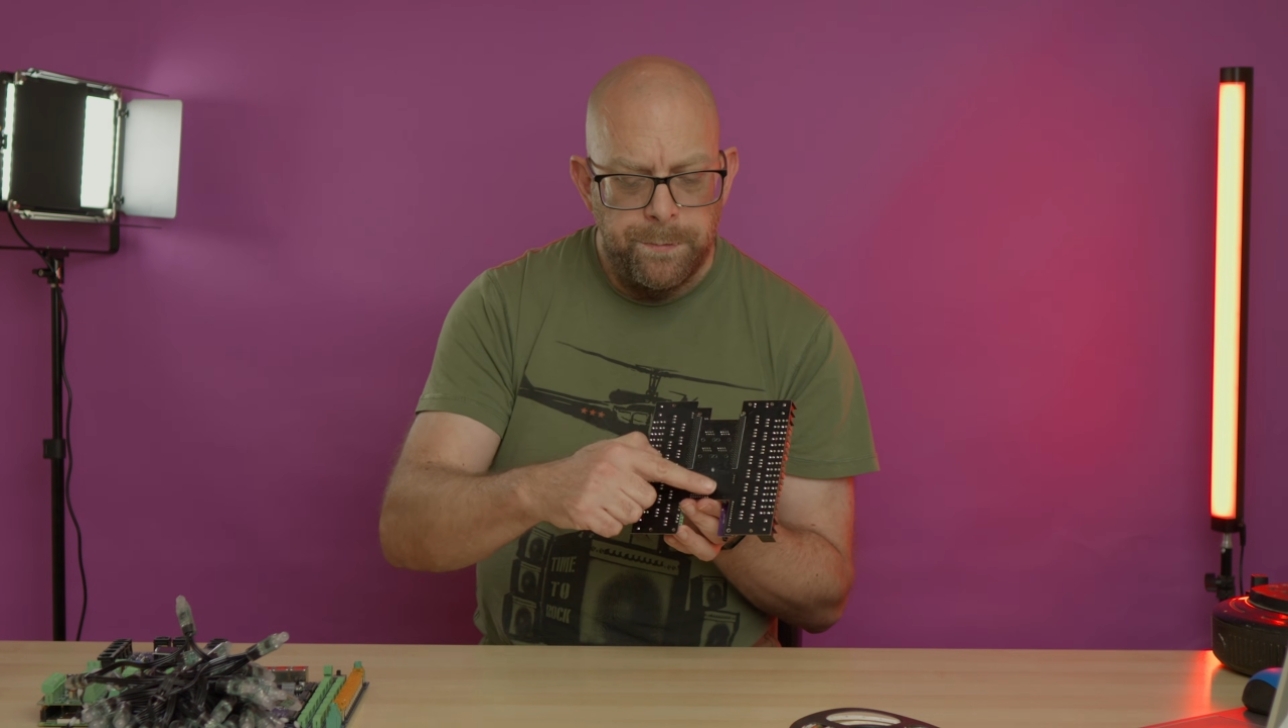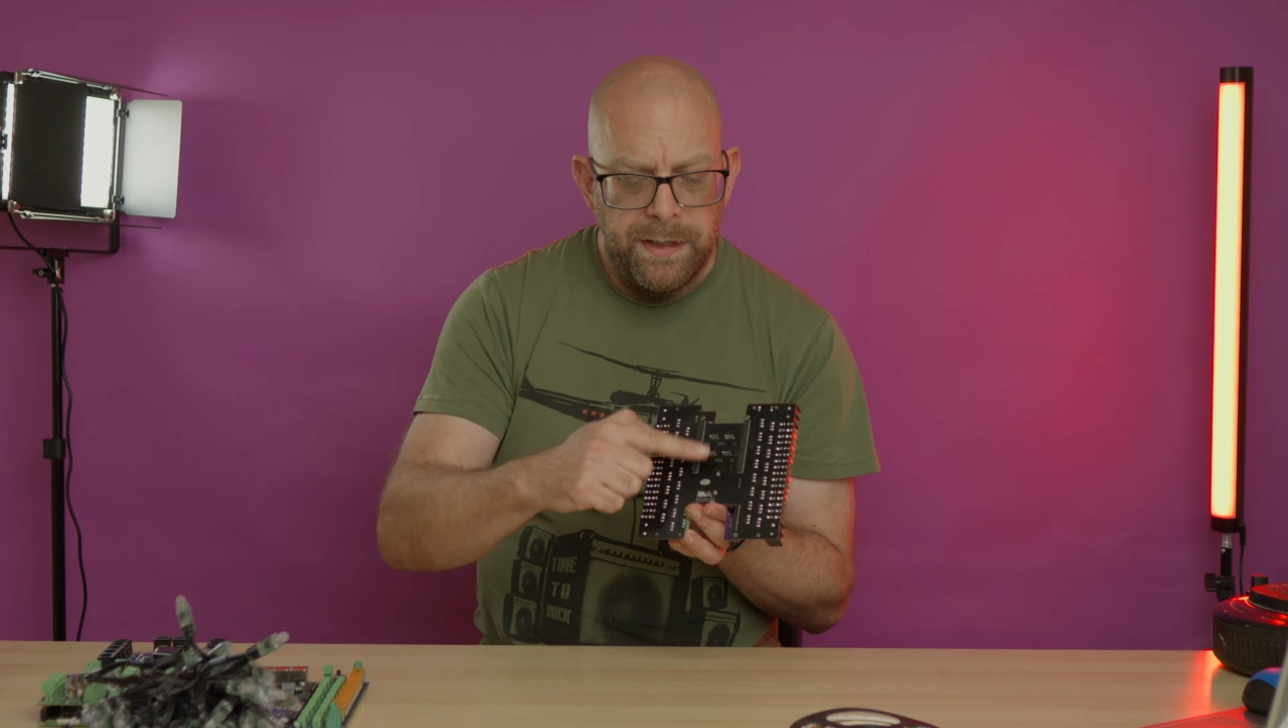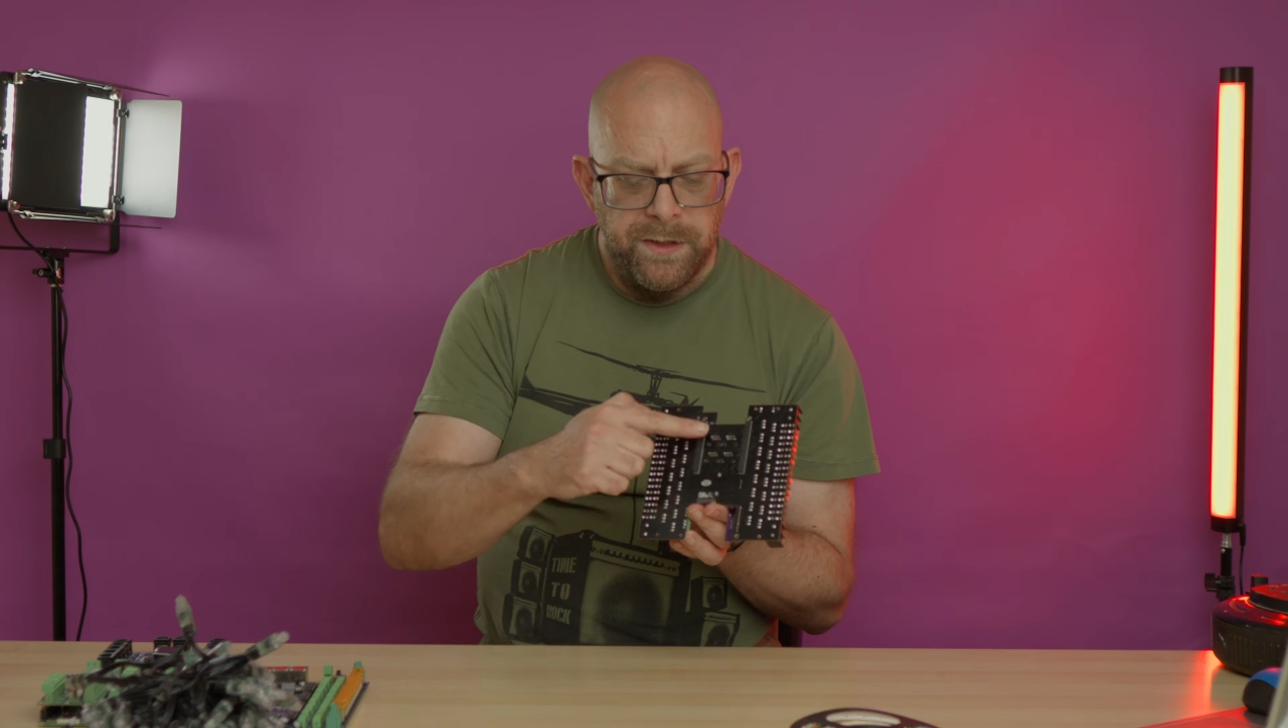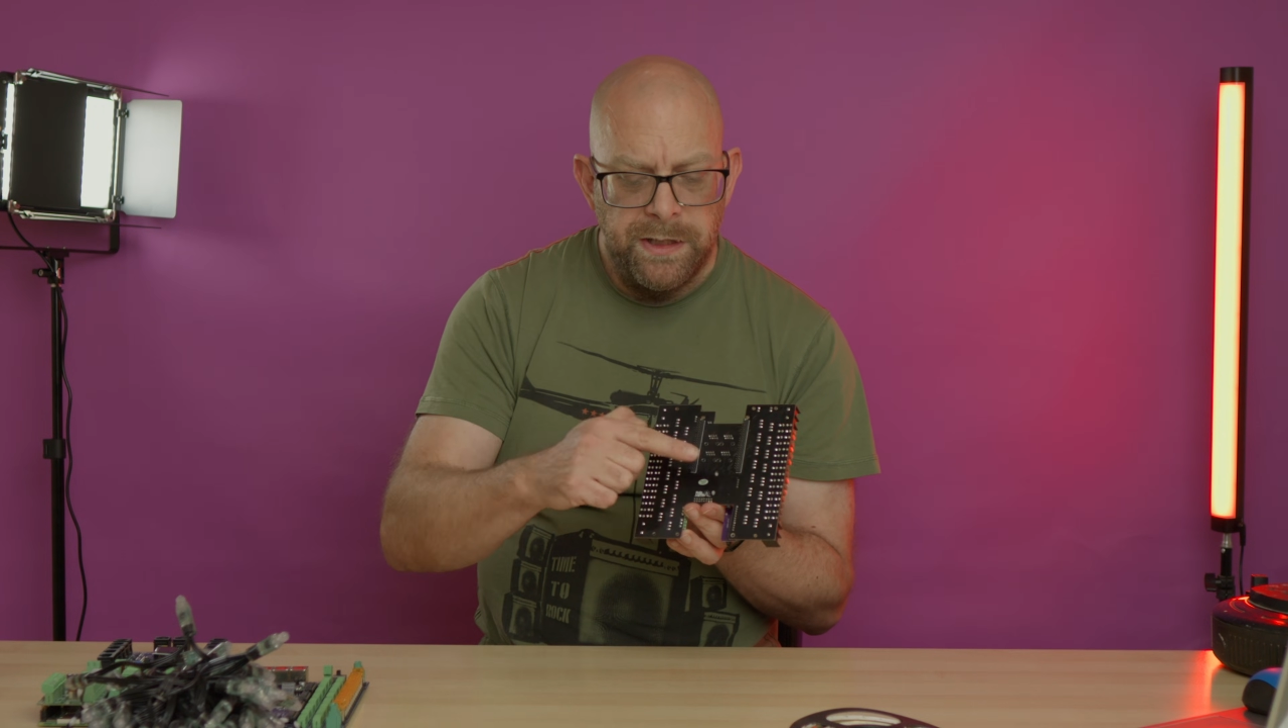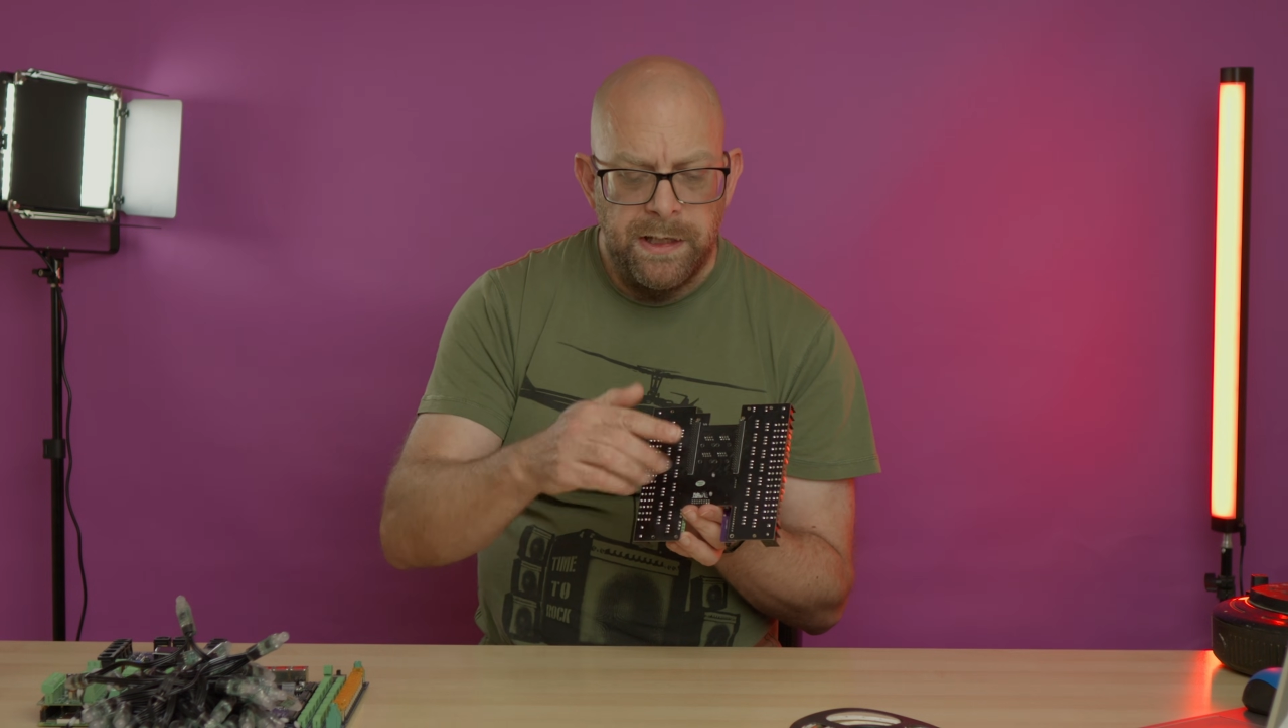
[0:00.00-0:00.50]

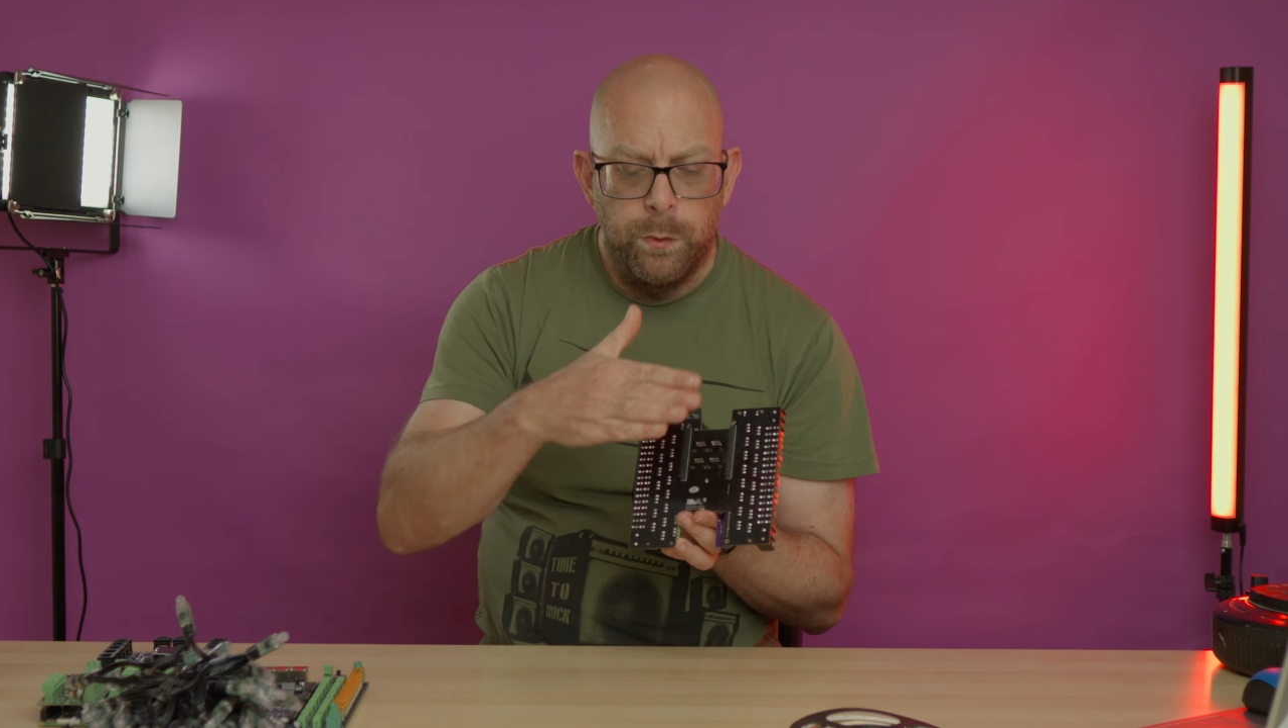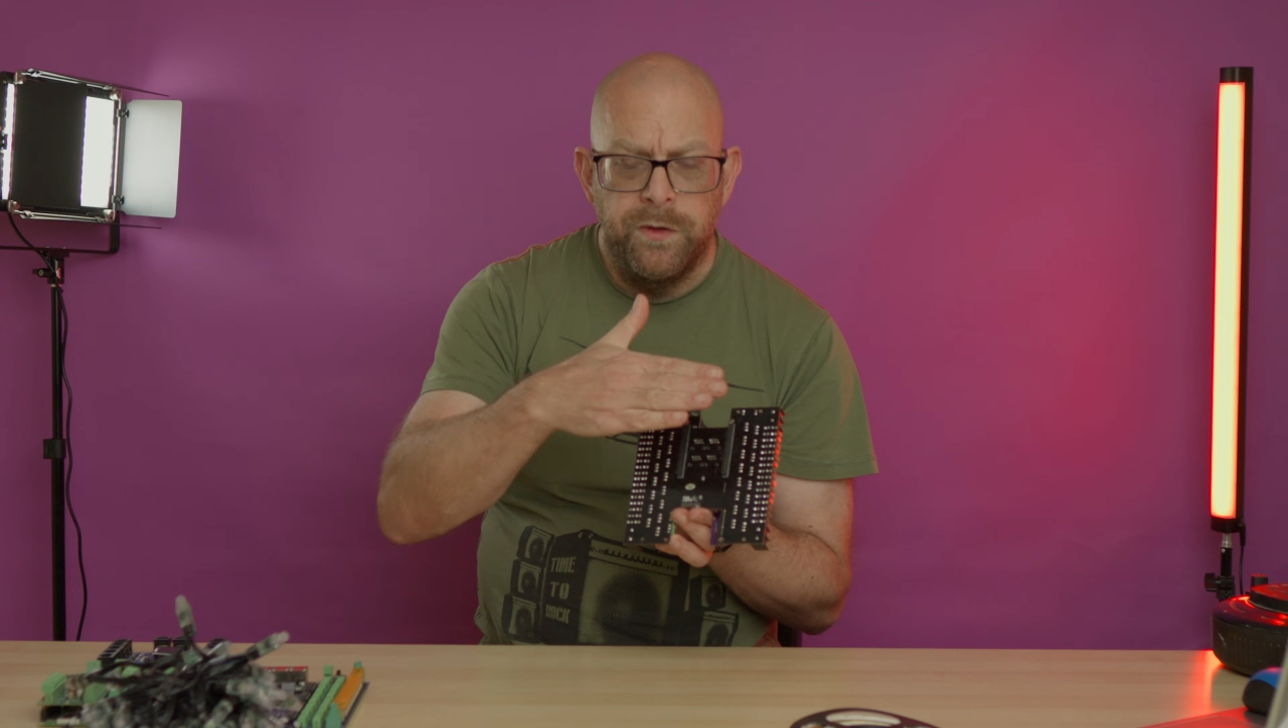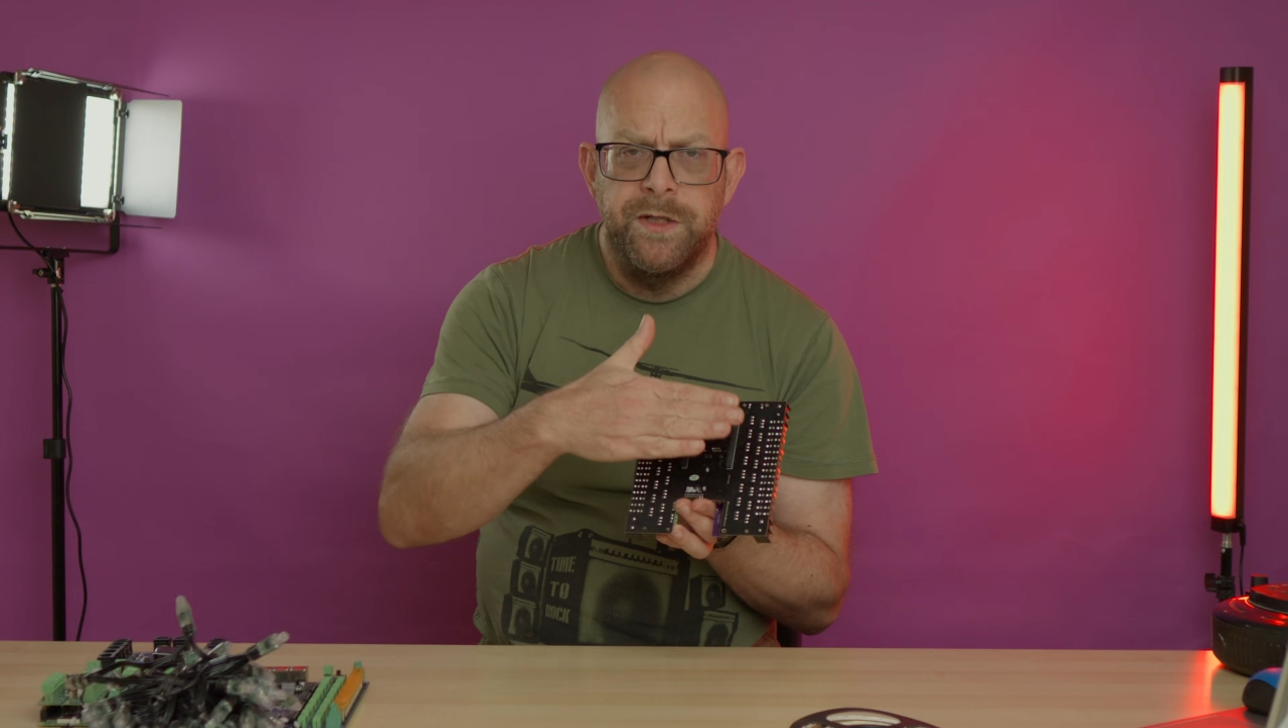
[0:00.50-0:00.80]
pins here would